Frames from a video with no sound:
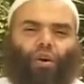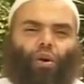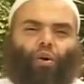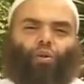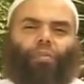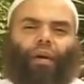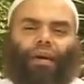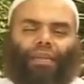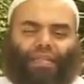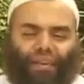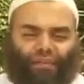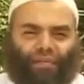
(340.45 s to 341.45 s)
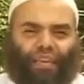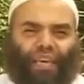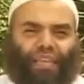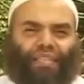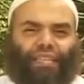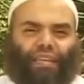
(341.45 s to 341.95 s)
or by
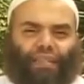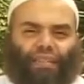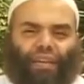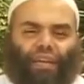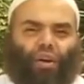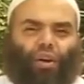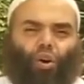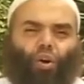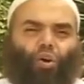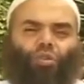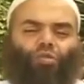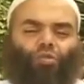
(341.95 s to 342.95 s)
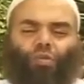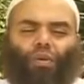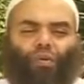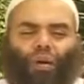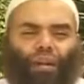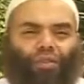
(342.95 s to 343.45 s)
suffocating it, or
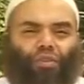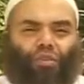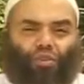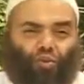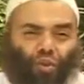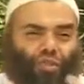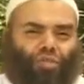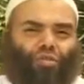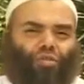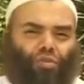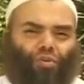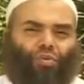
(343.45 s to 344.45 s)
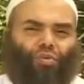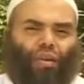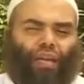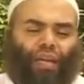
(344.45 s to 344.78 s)
doing whatever you wish to do.